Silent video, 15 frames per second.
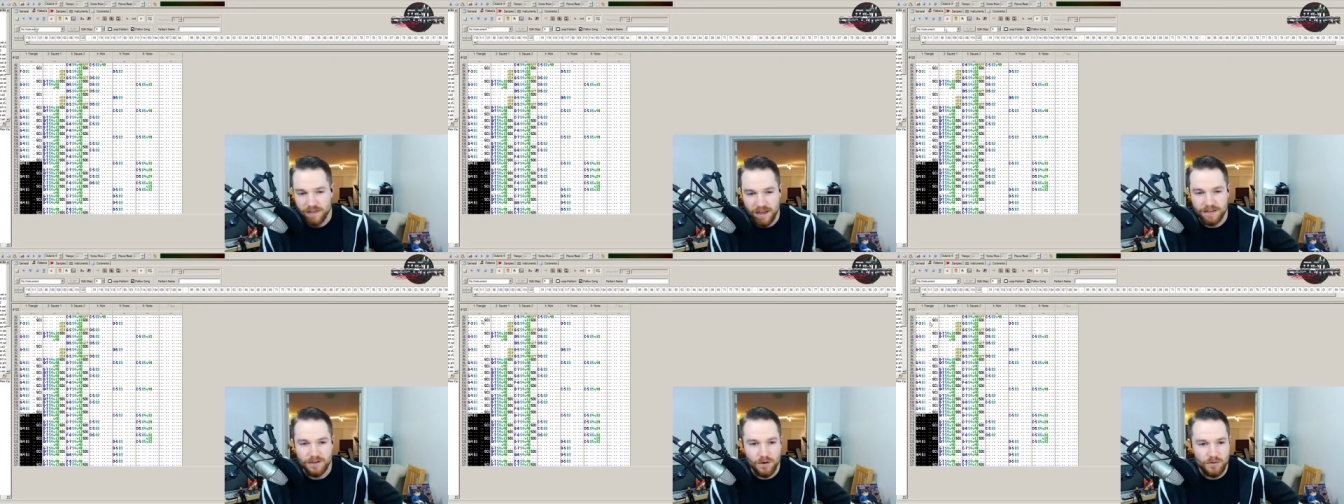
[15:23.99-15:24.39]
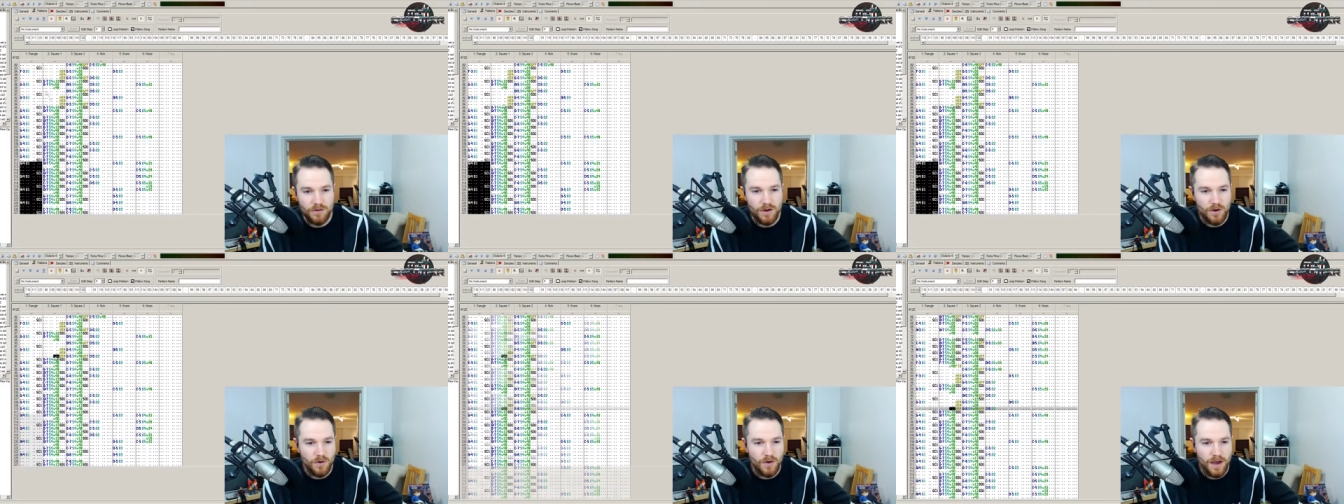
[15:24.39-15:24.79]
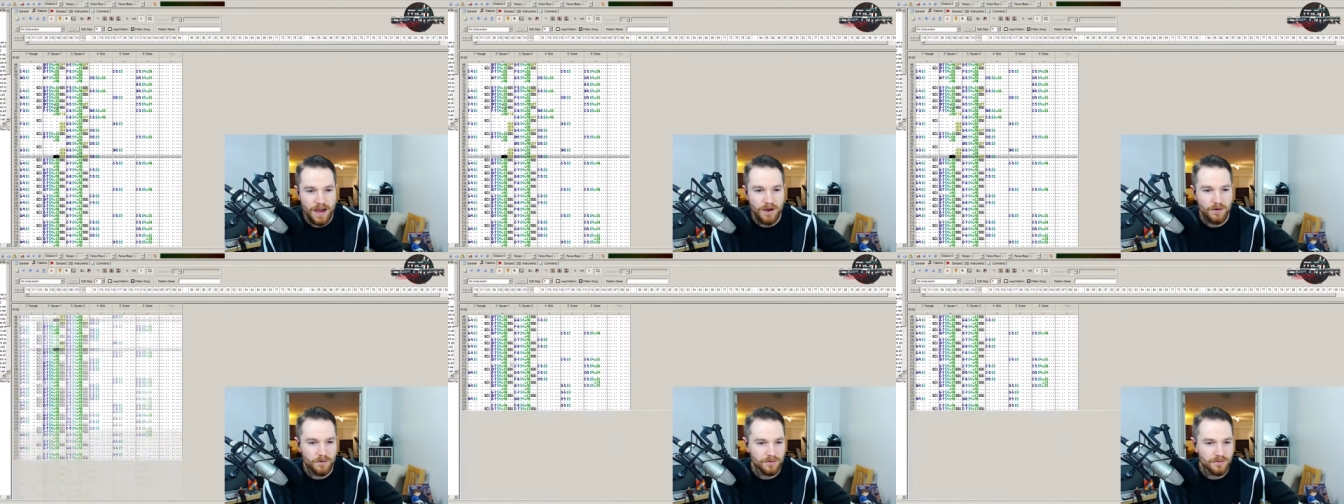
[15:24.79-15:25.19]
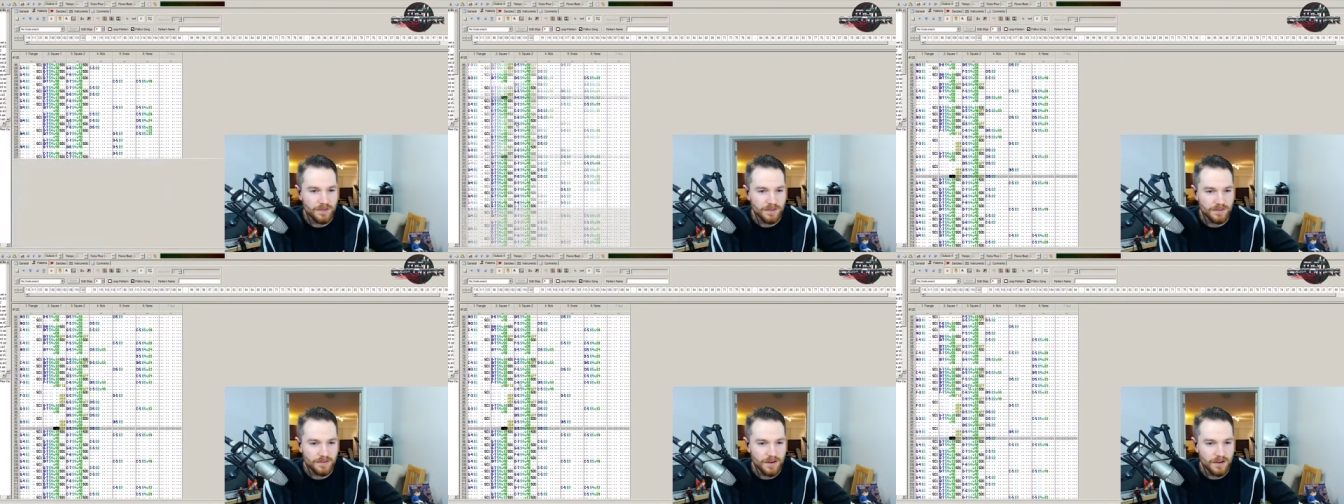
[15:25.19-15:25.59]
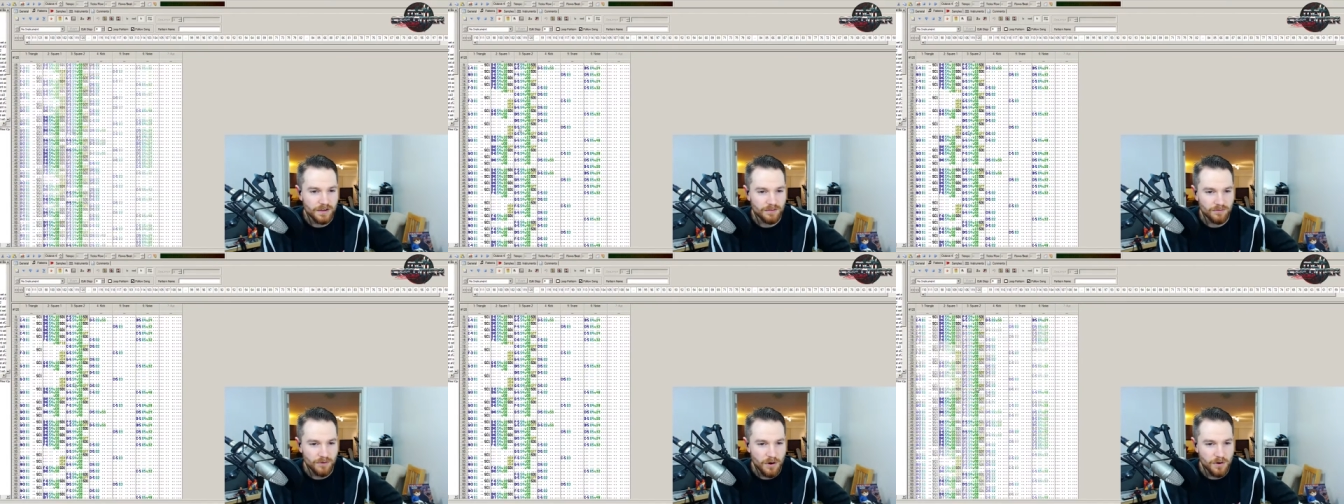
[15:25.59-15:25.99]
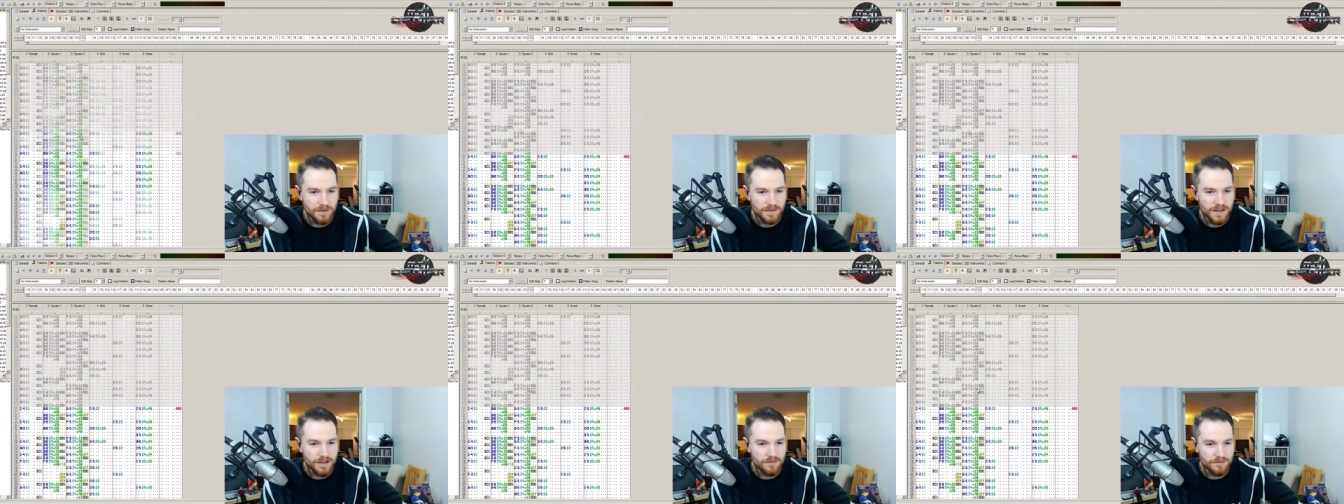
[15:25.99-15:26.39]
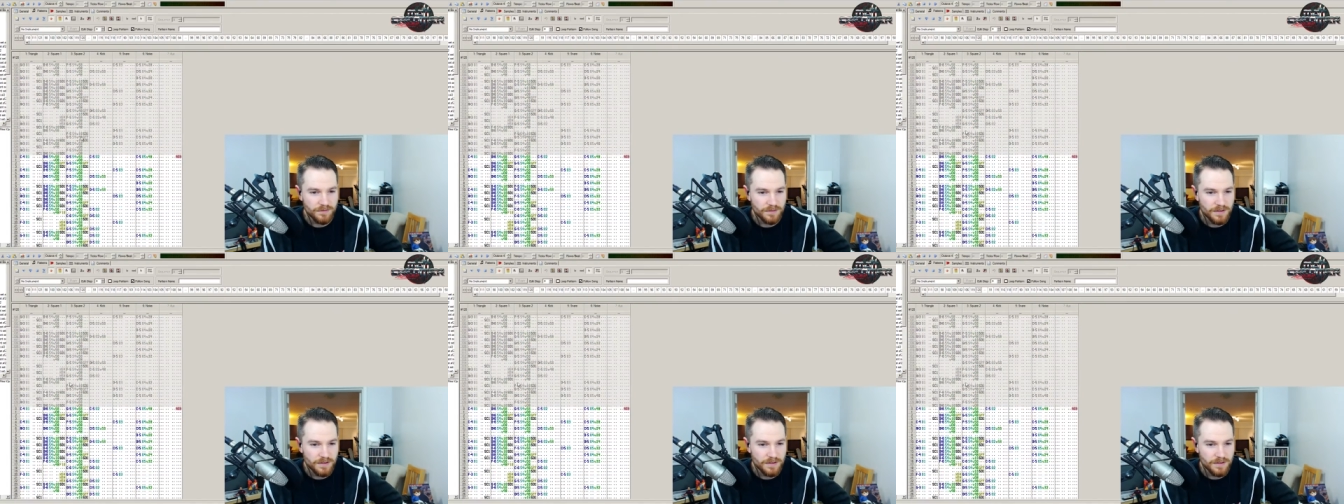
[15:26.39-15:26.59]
I don't know how this song wrote itself.